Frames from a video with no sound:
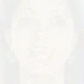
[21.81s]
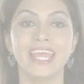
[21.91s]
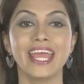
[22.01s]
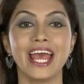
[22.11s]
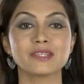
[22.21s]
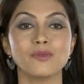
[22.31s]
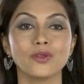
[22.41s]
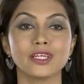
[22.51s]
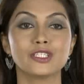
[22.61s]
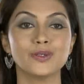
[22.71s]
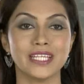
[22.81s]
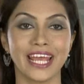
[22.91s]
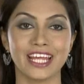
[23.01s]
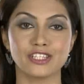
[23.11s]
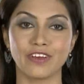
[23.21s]
He has more than 2
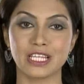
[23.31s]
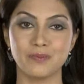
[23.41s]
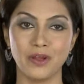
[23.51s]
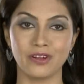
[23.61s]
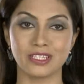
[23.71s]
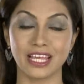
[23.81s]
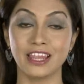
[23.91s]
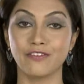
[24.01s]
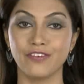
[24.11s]
decades of experience in the